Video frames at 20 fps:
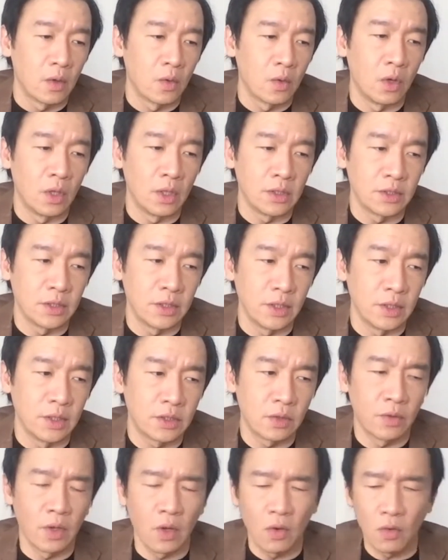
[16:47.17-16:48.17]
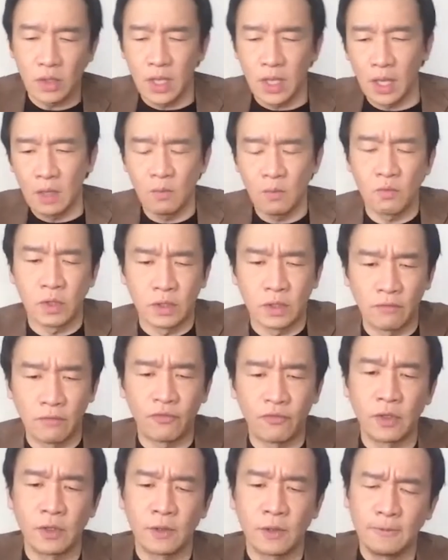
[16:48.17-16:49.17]
quality. So they all came with
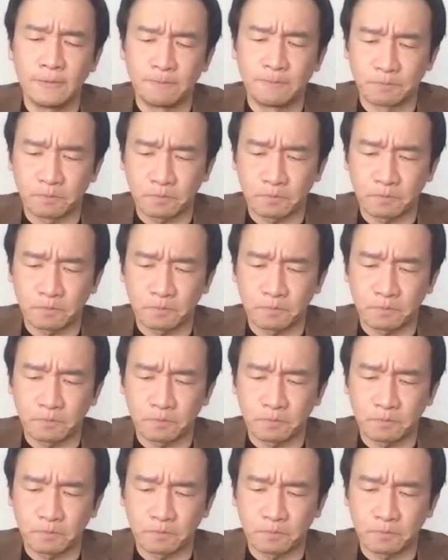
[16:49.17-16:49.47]
different